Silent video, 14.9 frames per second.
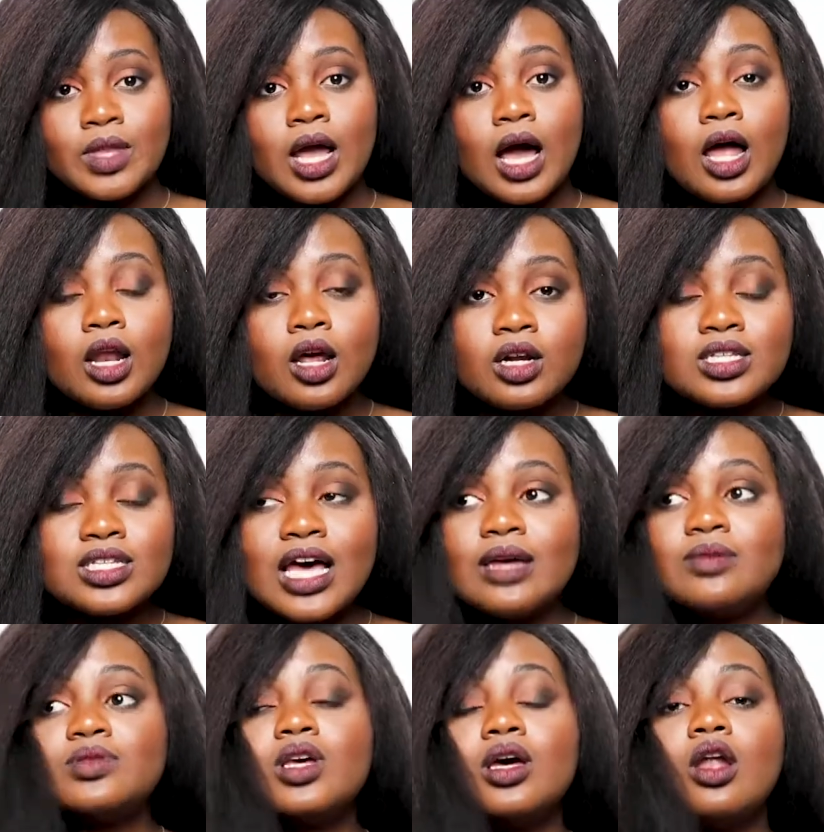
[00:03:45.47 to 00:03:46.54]
A lot of
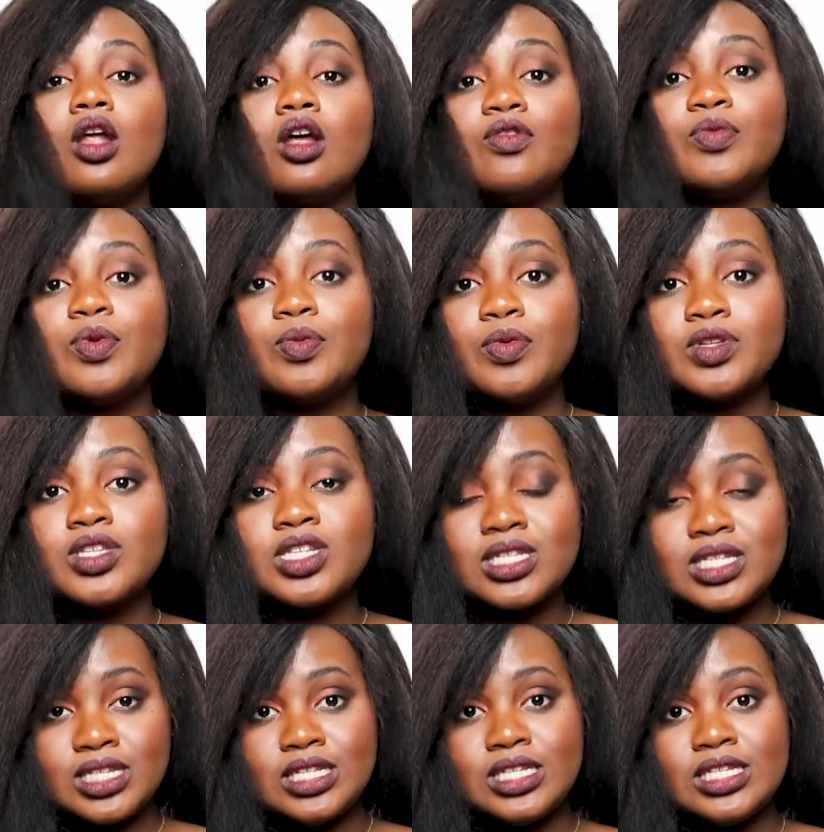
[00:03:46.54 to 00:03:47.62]
times, a lot of people
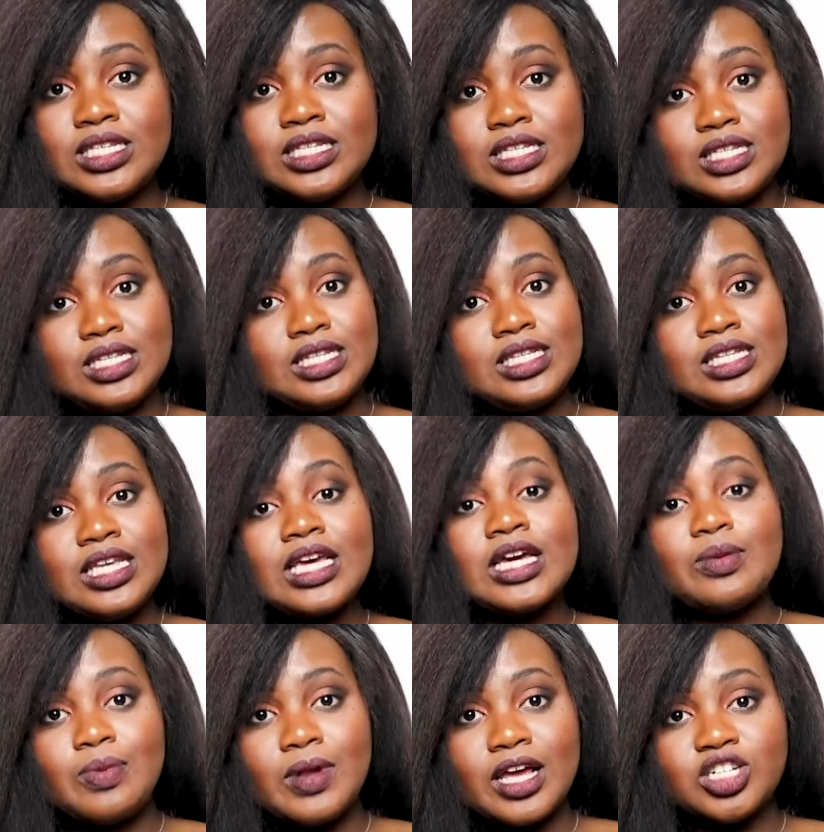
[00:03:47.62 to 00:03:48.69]

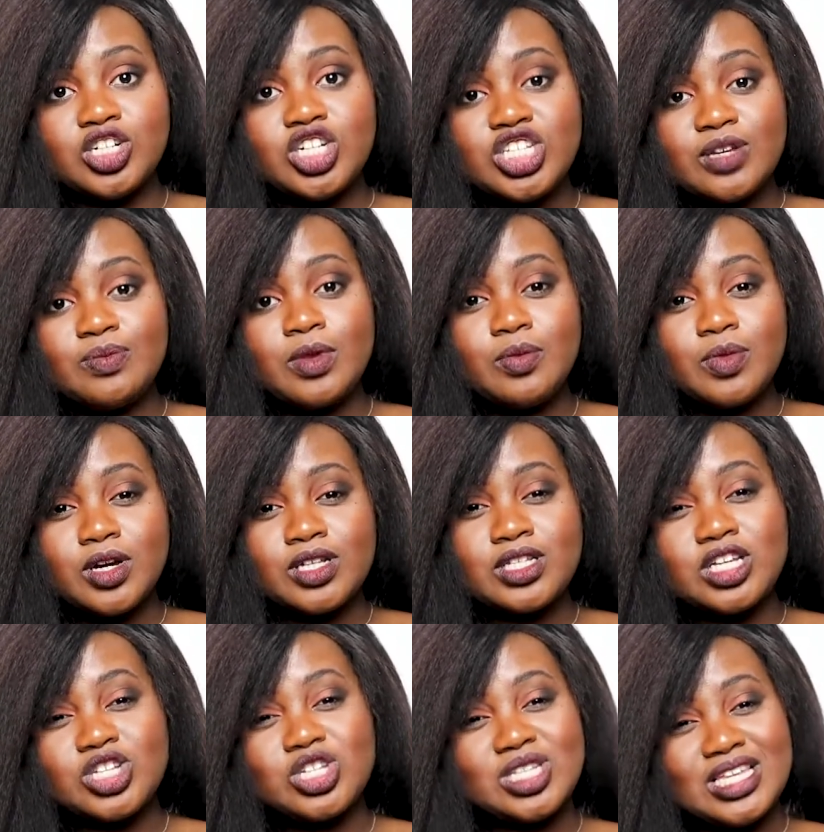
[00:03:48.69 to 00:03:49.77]
seek pleasure simply because
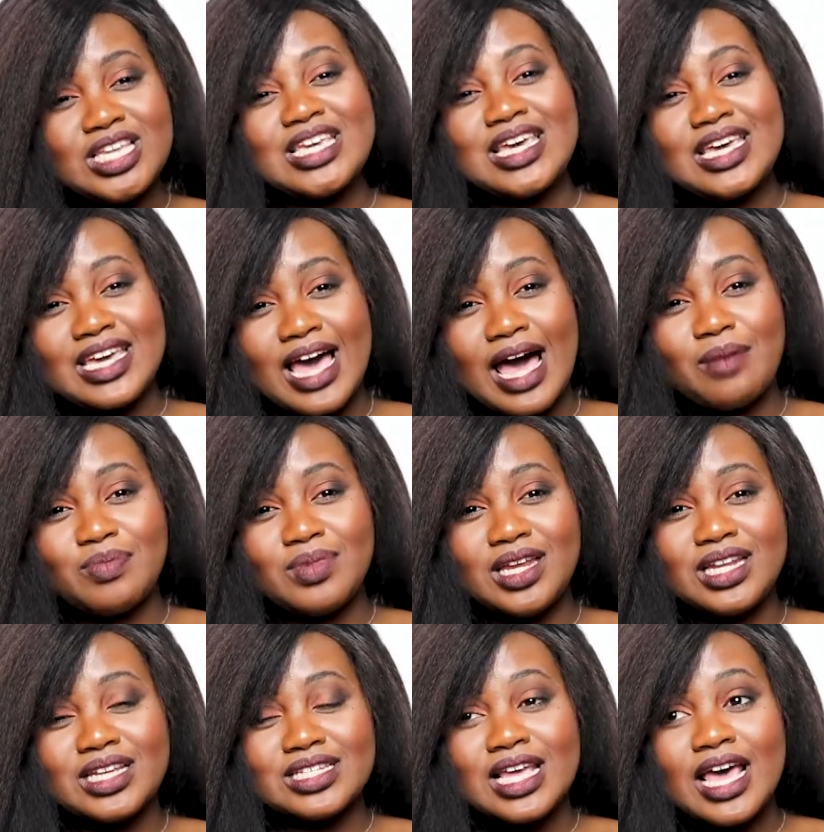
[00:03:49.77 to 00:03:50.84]
they're seeking
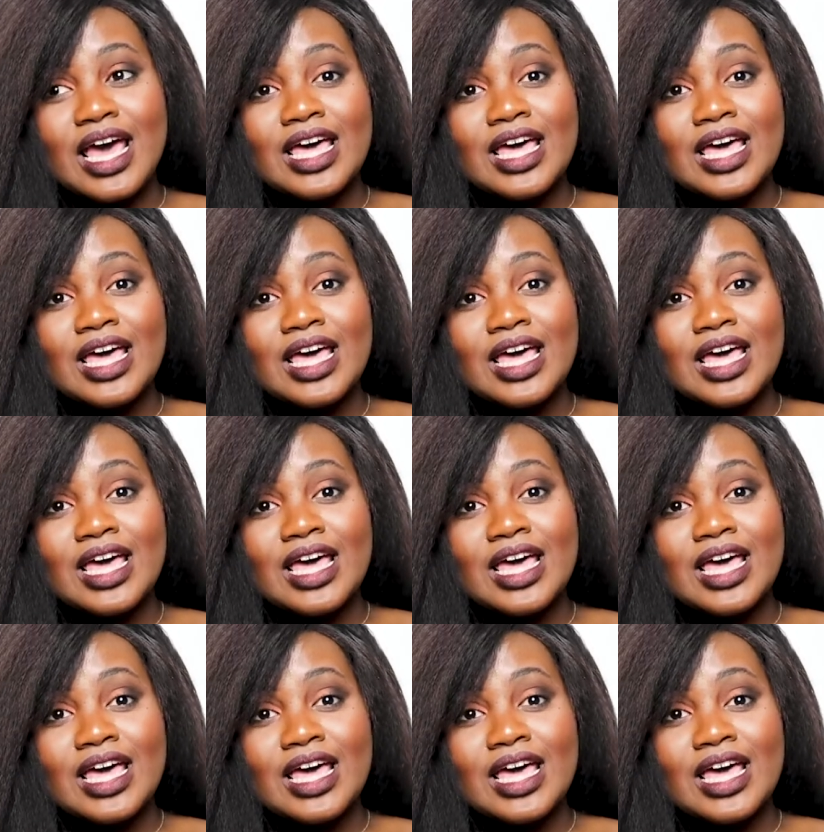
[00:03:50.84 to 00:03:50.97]
happiness.